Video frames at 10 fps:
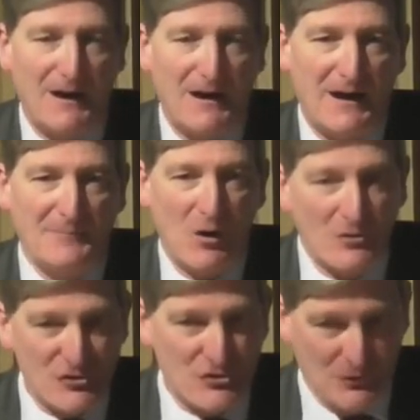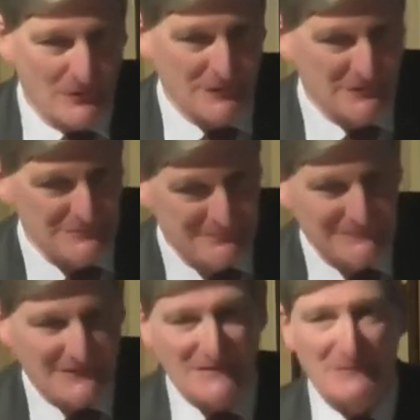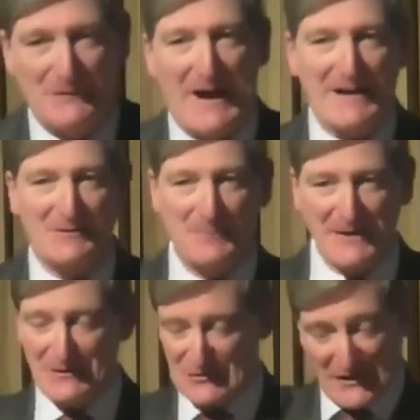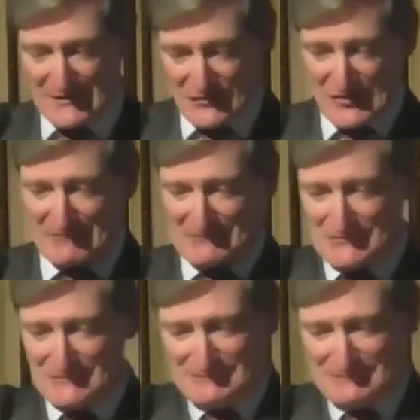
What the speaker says: I'm not sure that, in fact, being Attorney General